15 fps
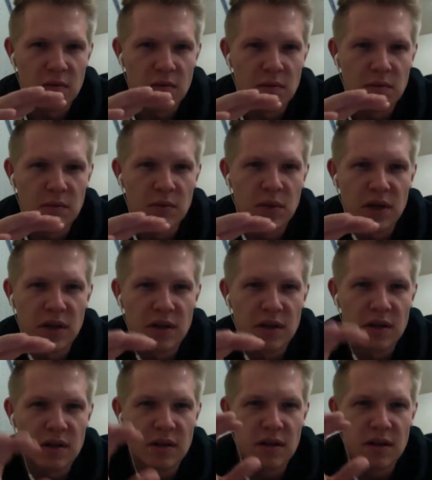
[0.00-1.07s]
But
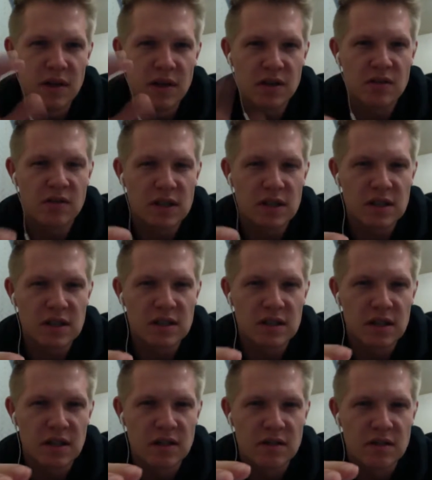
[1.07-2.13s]
this question
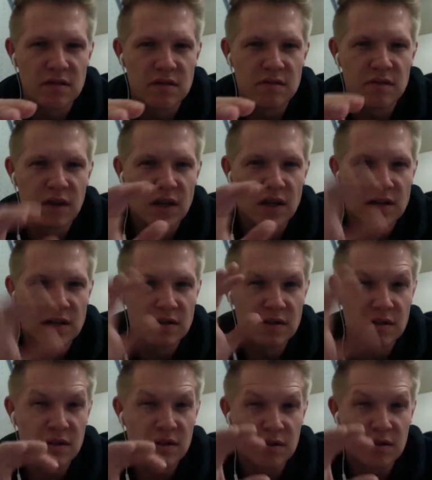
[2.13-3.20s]
says find it
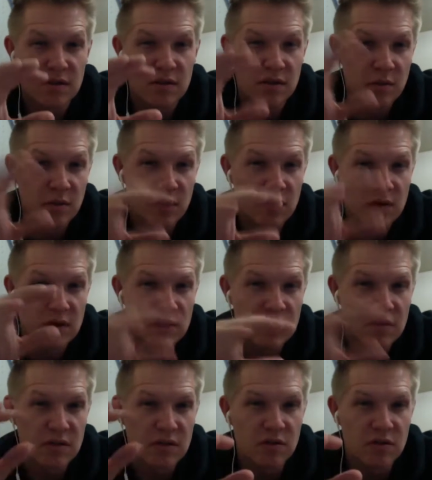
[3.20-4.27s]
in between 0 and
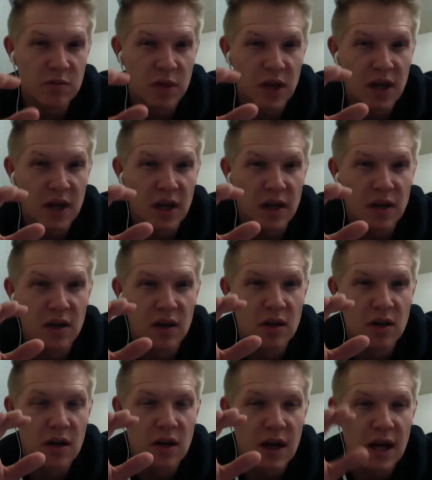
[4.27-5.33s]
2 pi
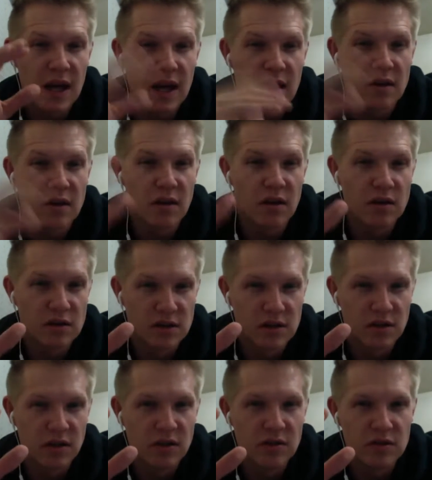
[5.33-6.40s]
and all
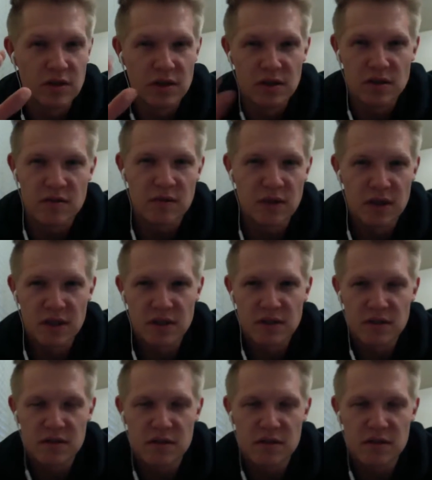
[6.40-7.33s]
solutions. What is